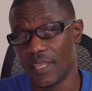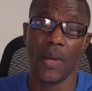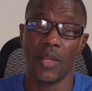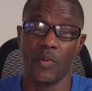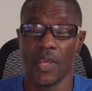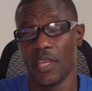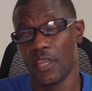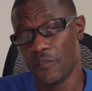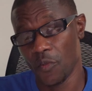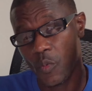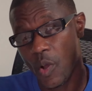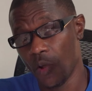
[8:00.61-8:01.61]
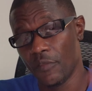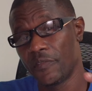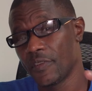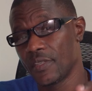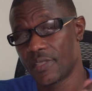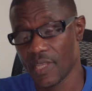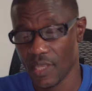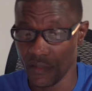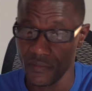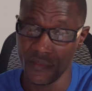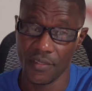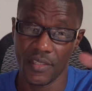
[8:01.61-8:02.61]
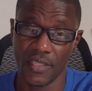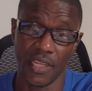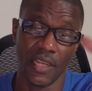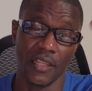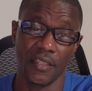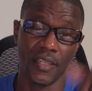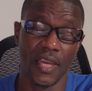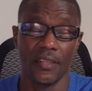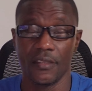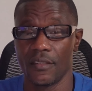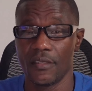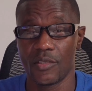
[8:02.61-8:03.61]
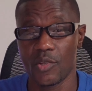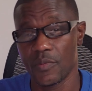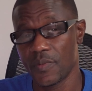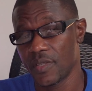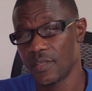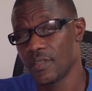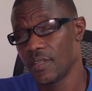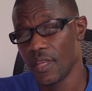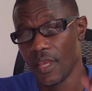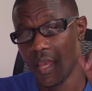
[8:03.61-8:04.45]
it. By the way, if you want one for yourself, check the link down in the description.